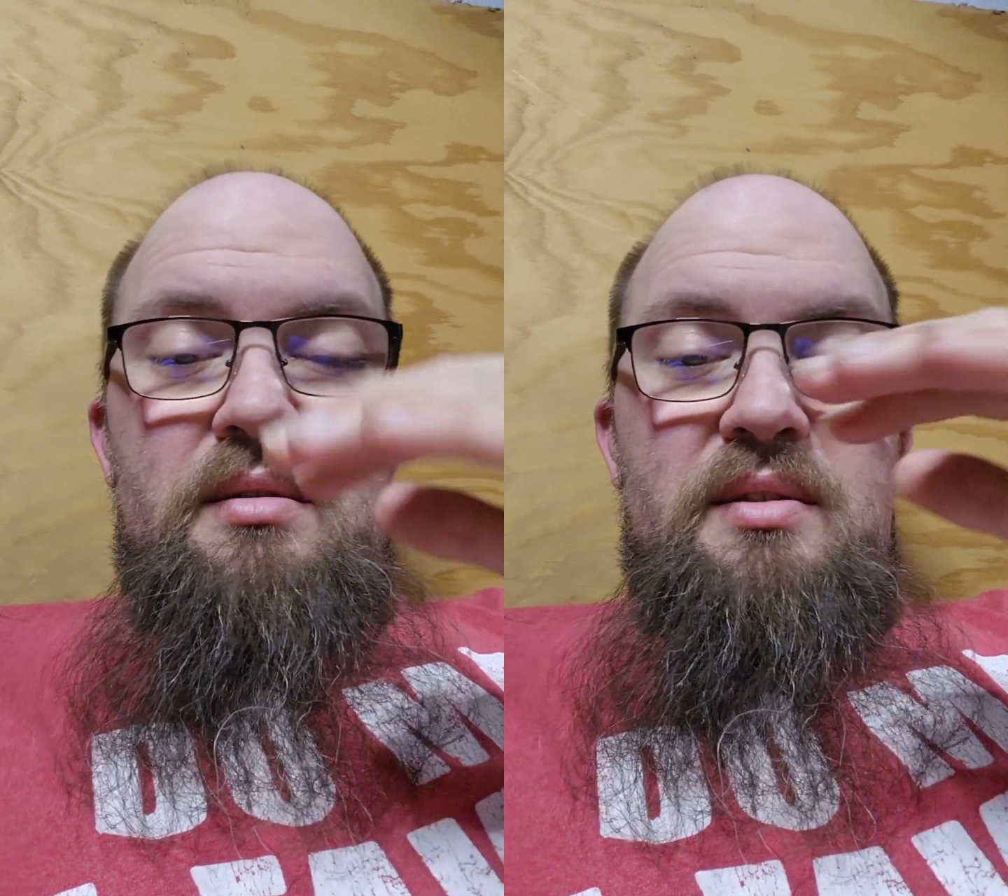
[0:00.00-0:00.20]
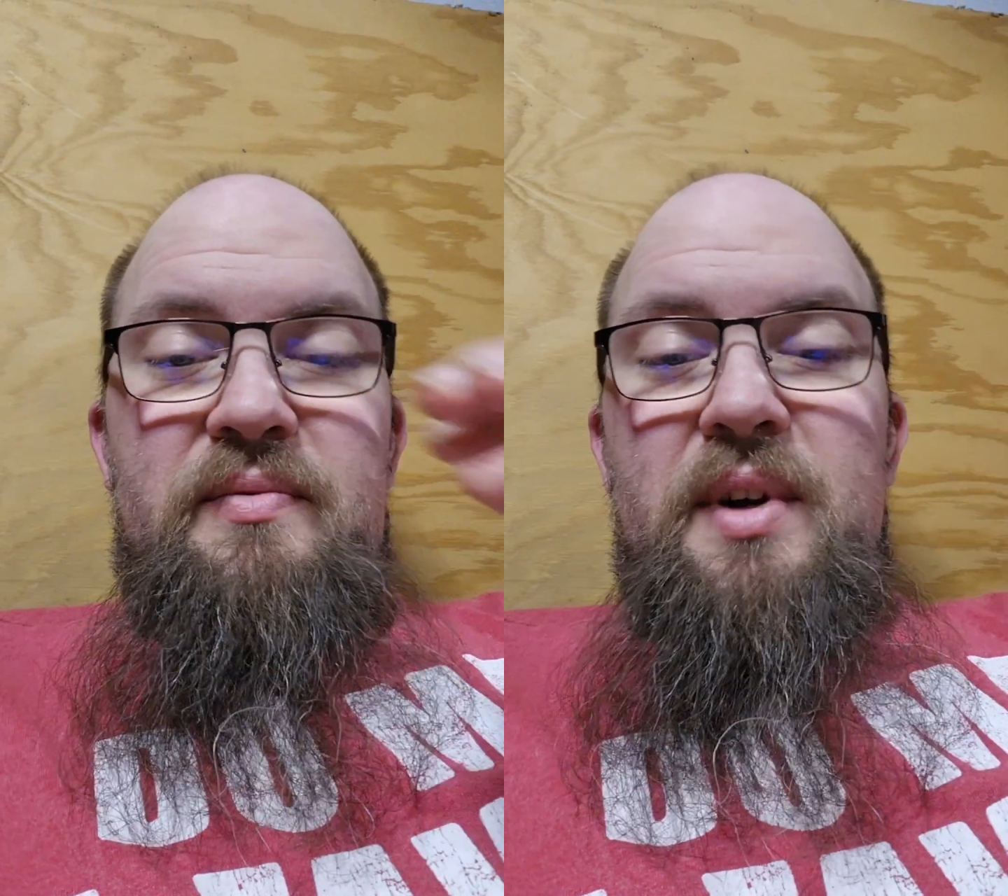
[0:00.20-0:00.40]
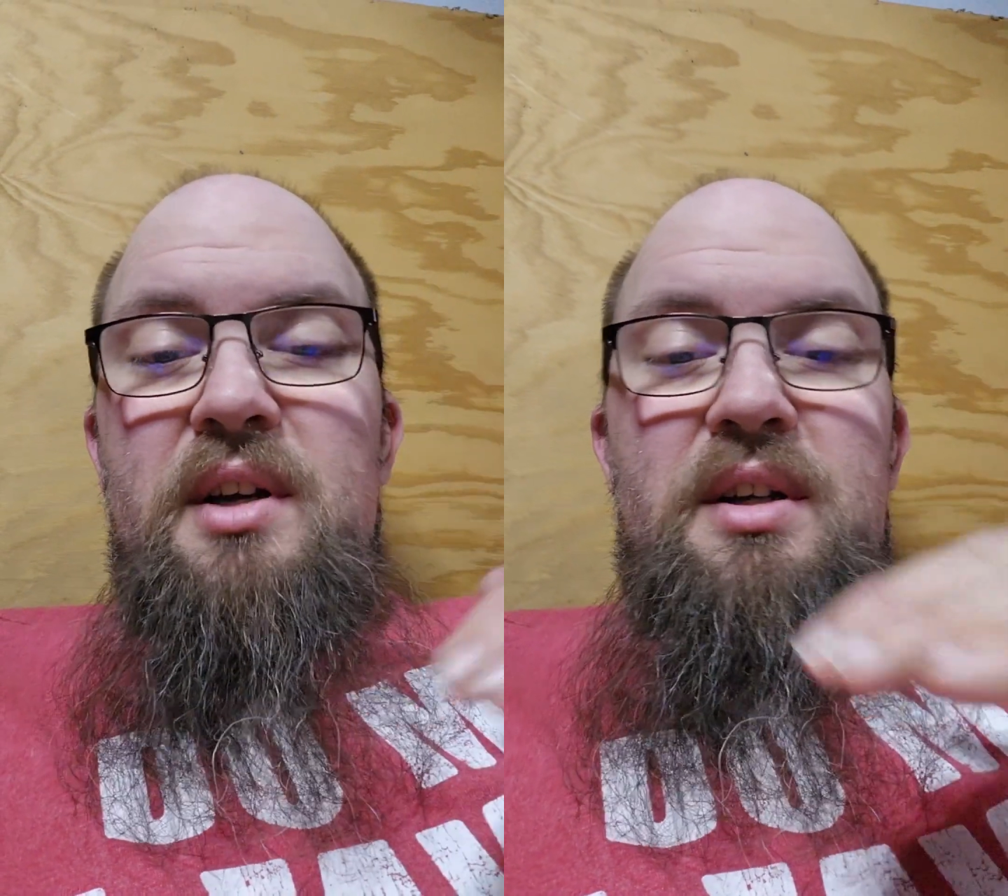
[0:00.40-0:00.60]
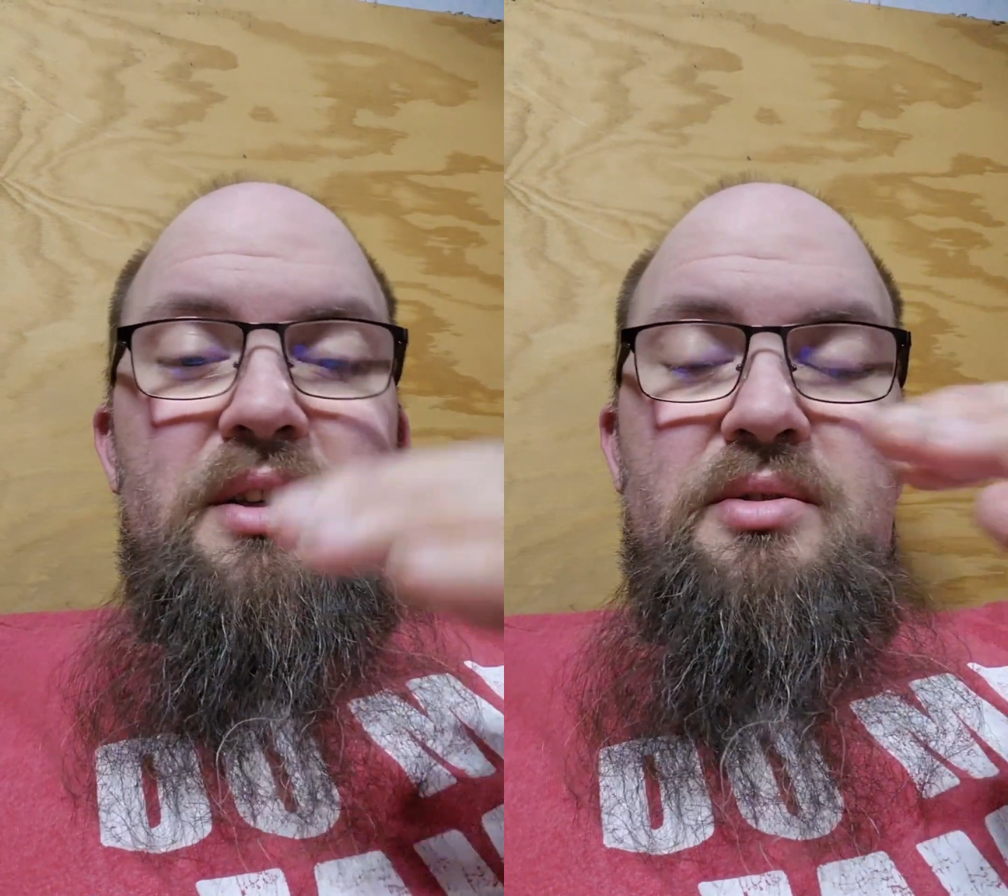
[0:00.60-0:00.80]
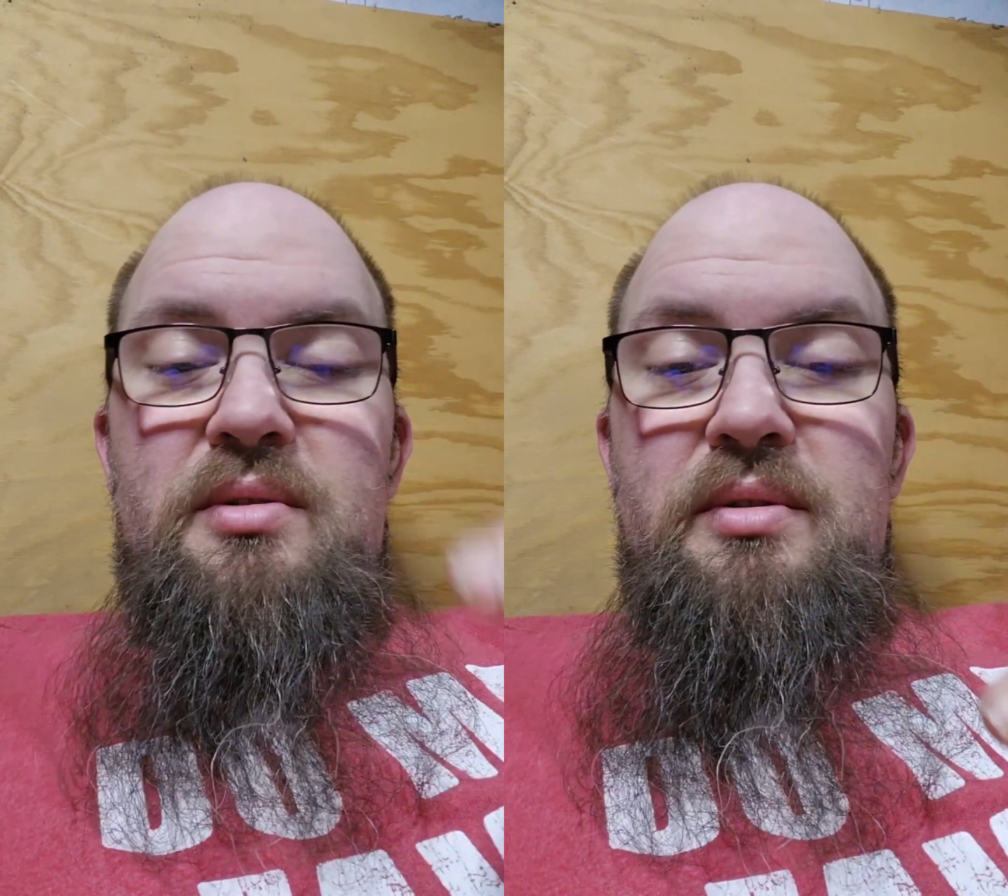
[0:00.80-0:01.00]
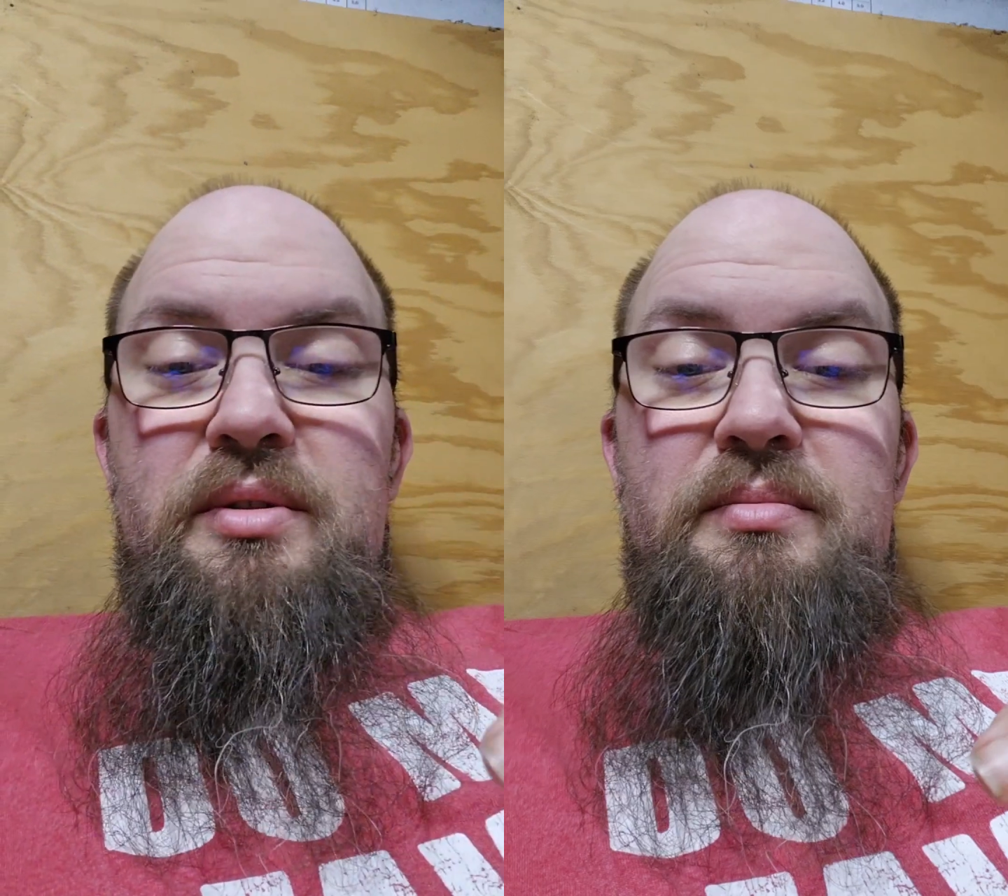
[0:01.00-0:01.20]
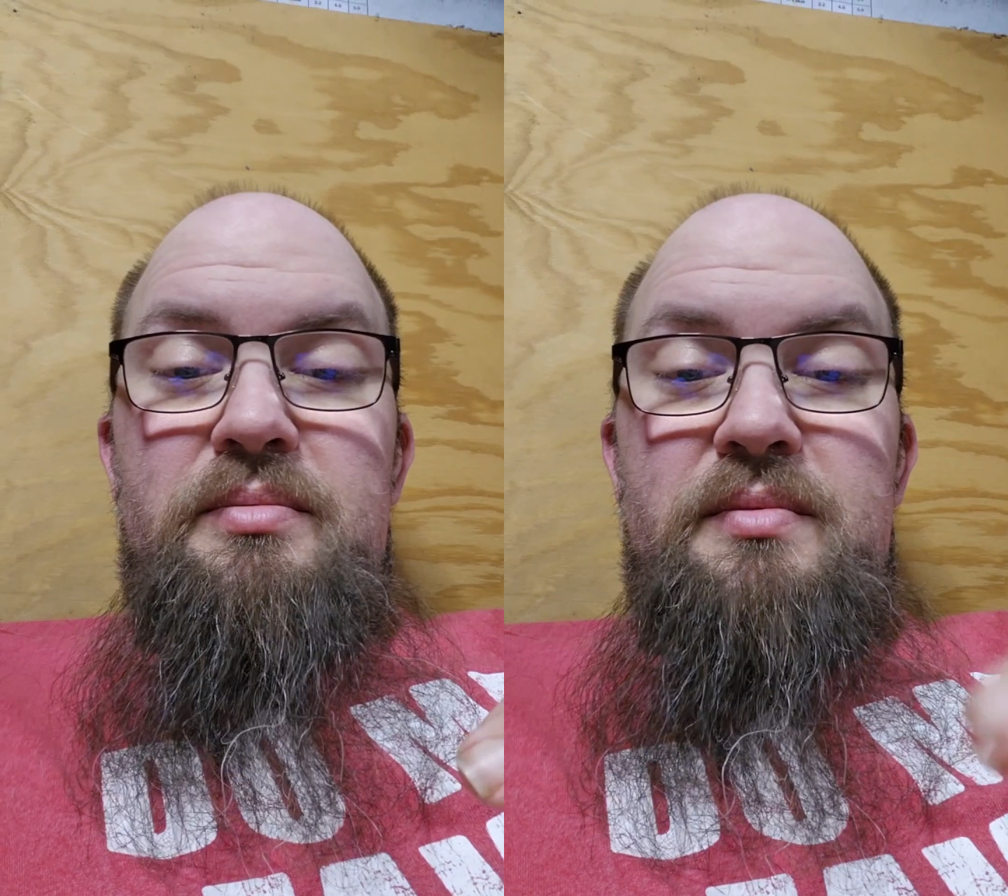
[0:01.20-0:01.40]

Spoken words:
the fire control group,